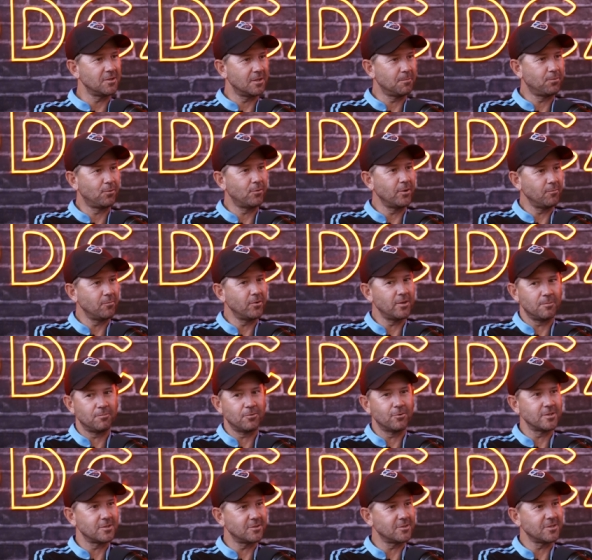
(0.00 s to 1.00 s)
the I, point where the
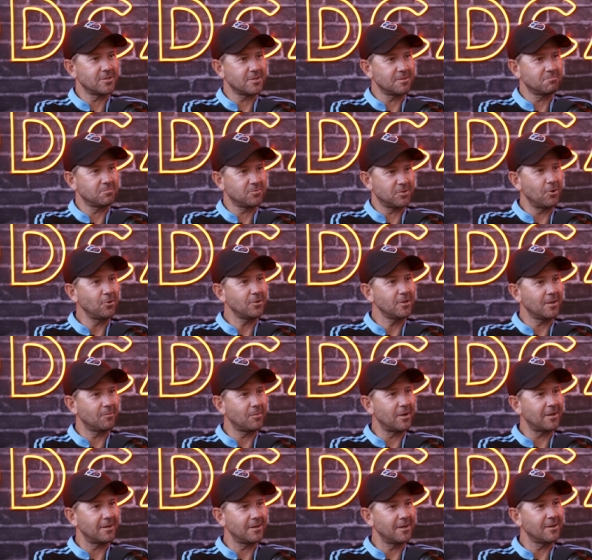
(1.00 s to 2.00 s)
boys are just joking
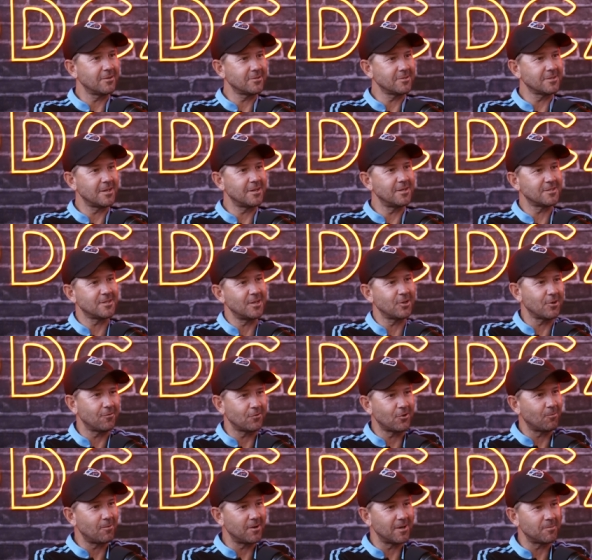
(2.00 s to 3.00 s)
about it now because they yeah. just think
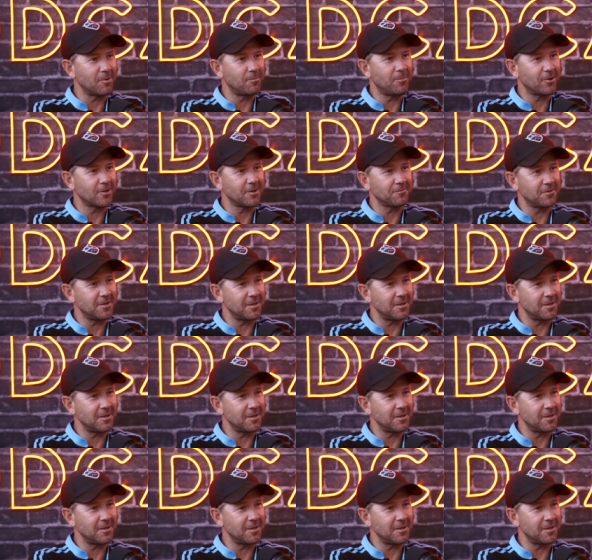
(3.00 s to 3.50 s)
I've got one in my pocket for